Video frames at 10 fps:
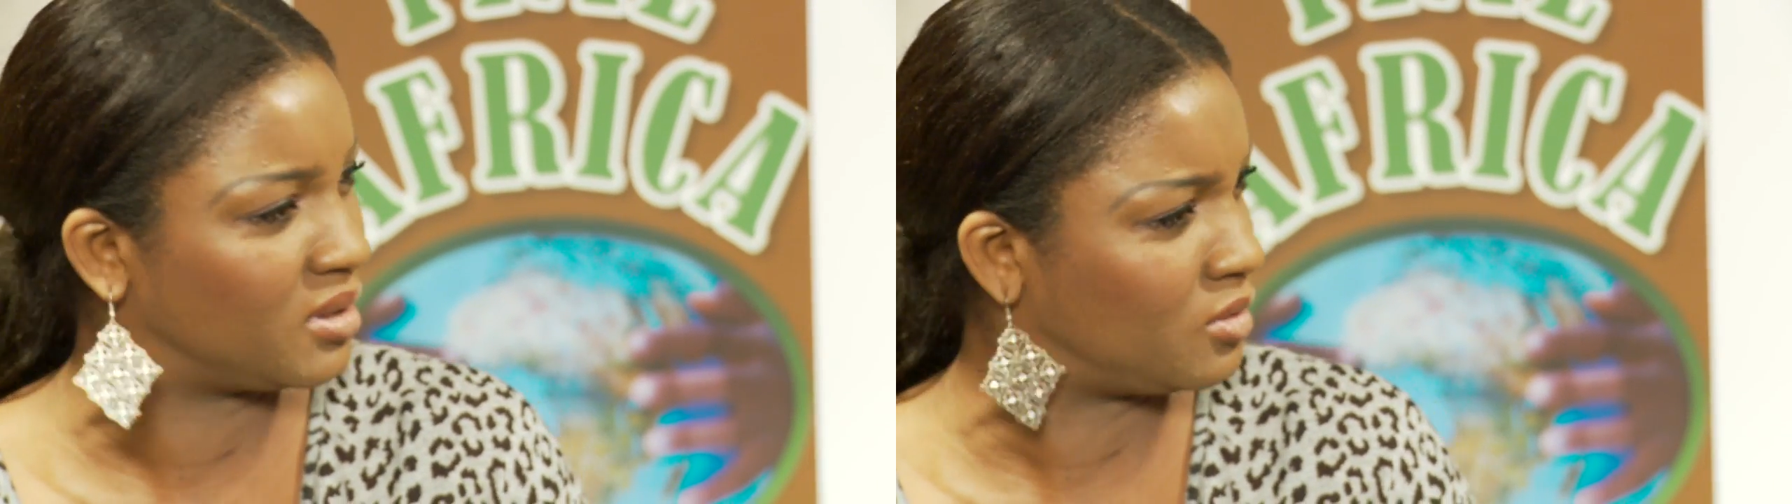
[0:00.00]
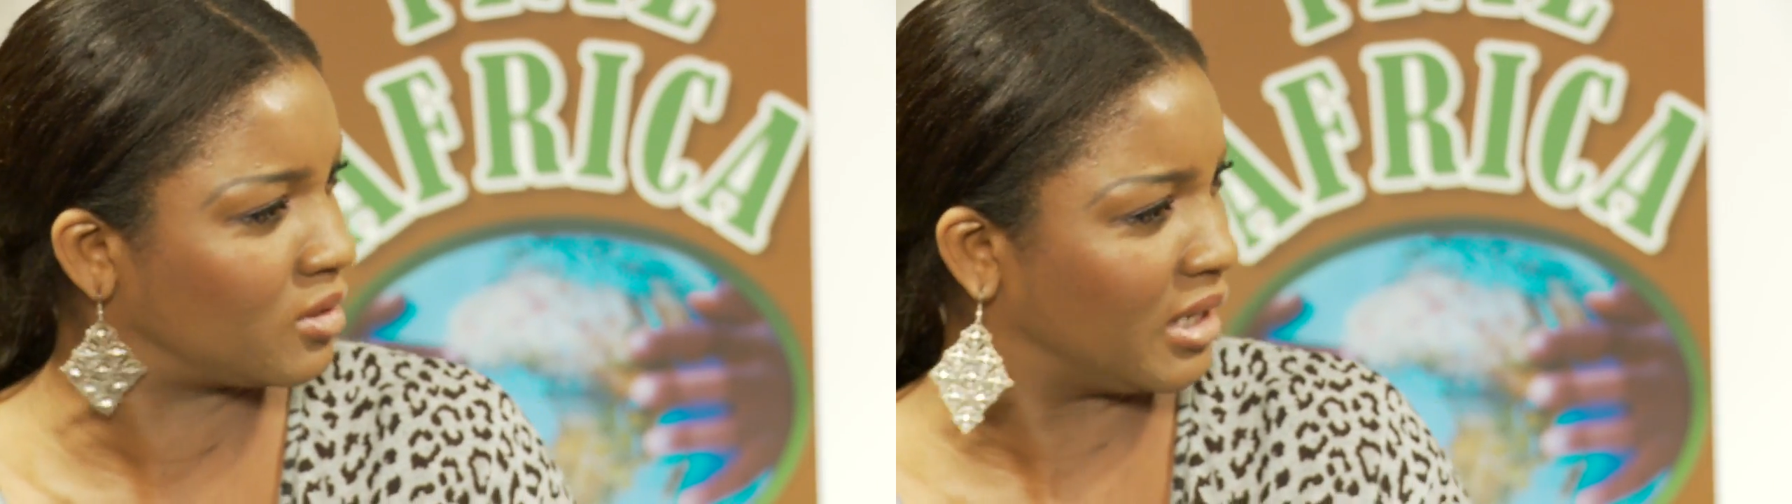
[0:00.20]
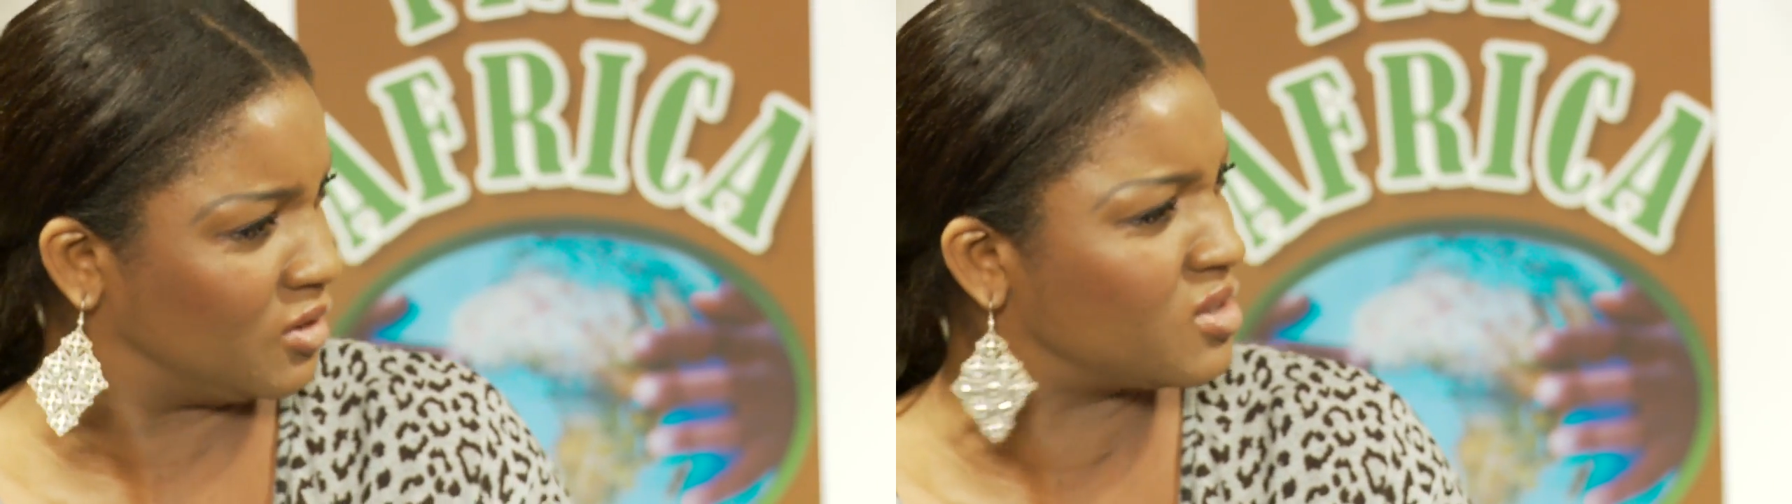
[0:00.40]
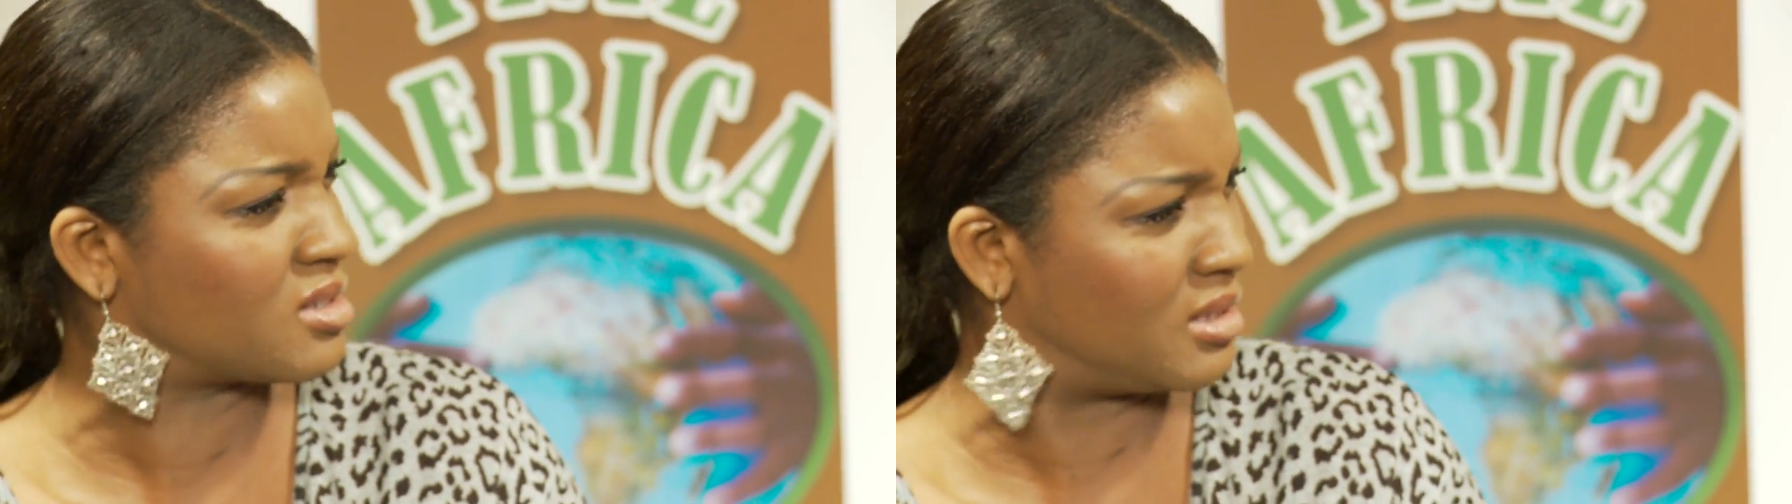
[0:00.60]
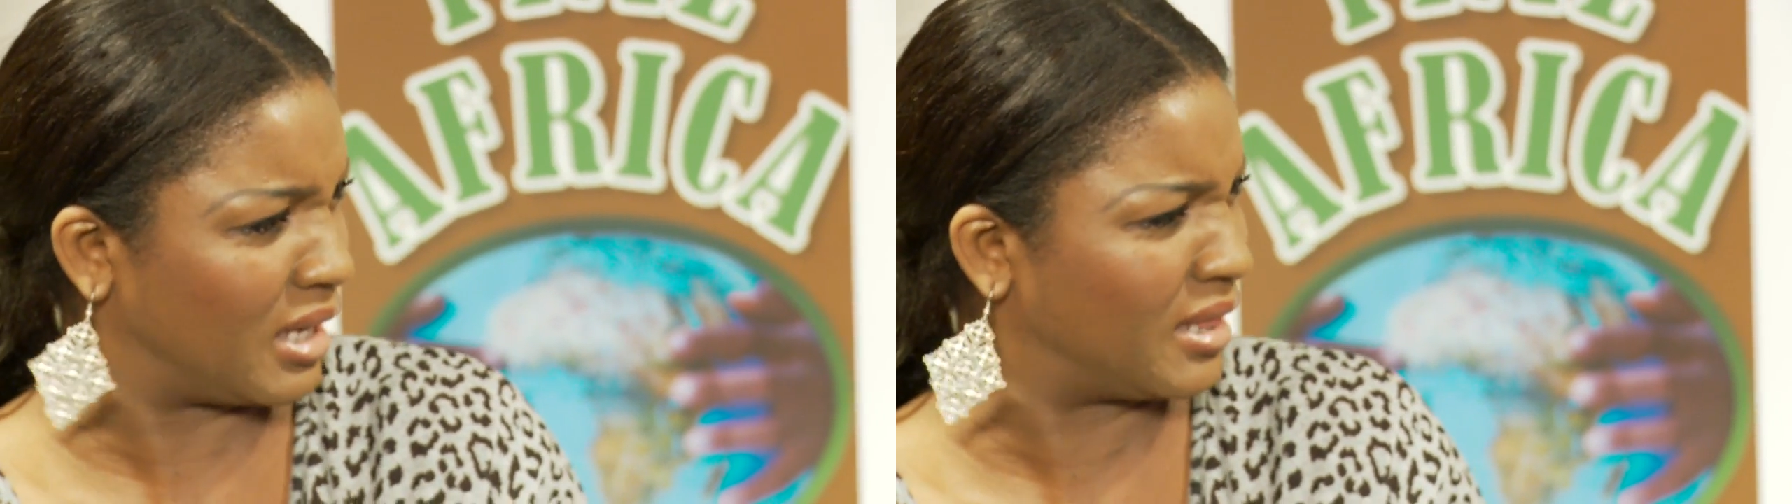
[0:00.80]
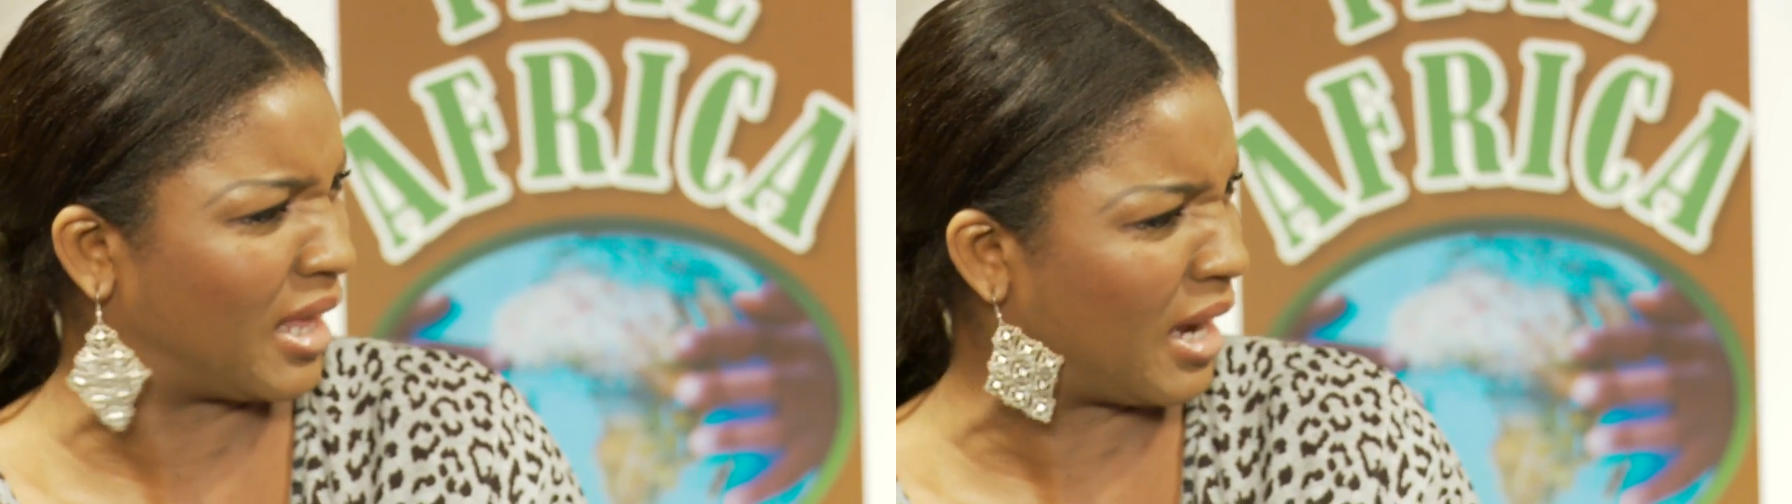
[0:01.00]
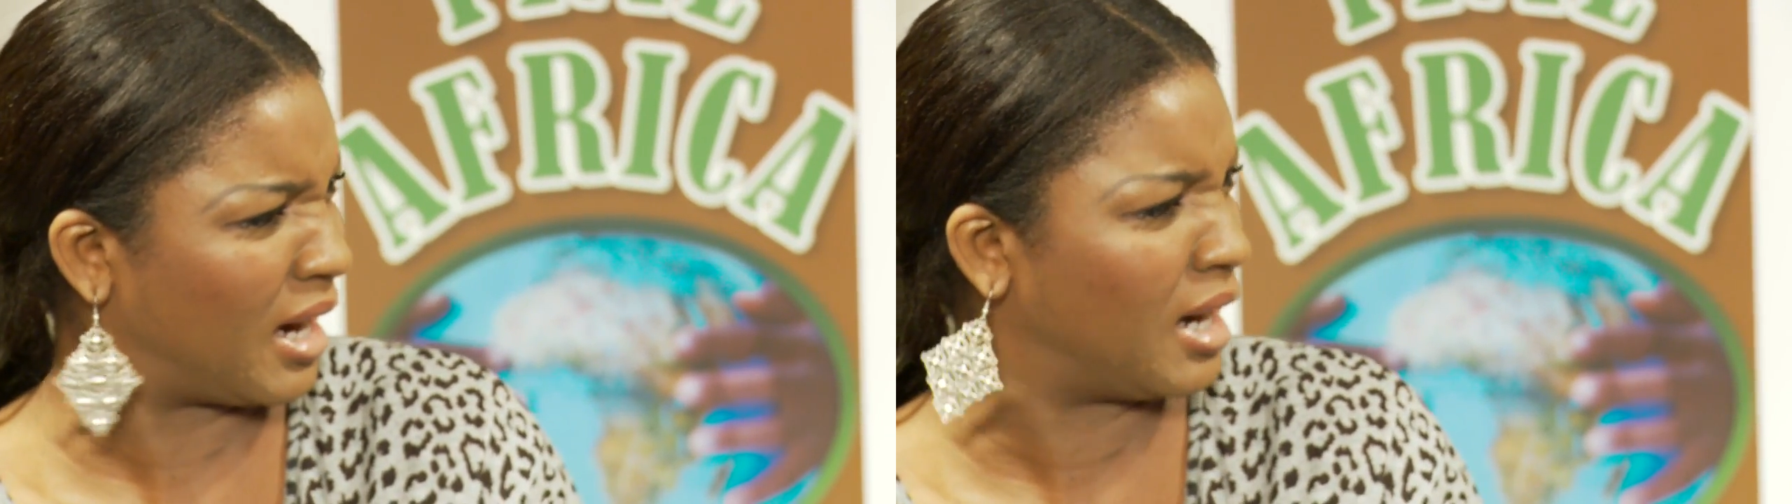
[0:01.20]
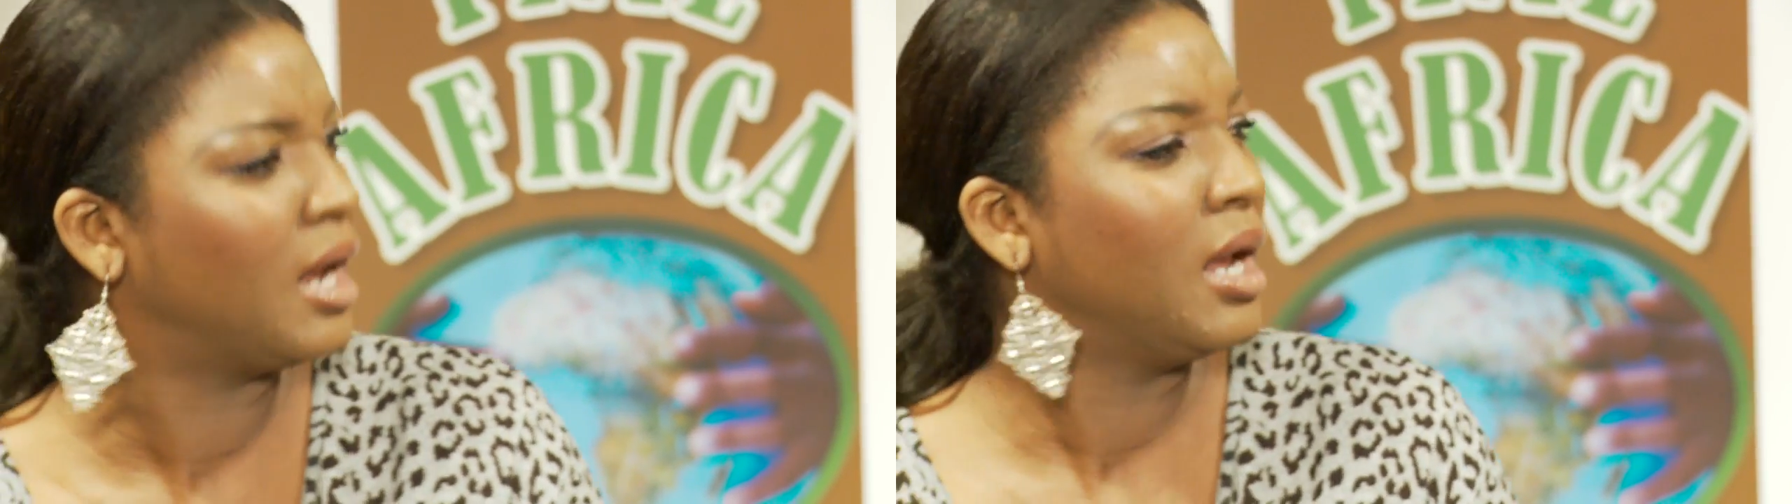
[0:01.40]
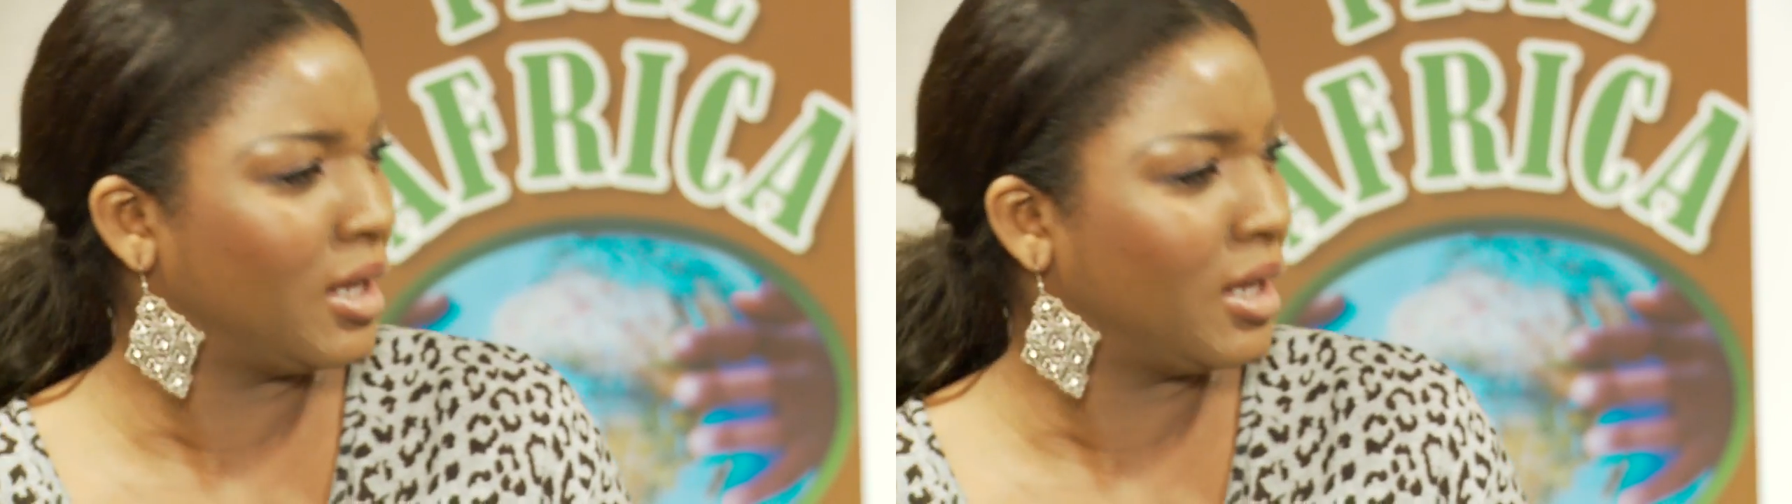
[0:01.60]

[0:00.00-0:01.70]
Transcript: but can you just stay there?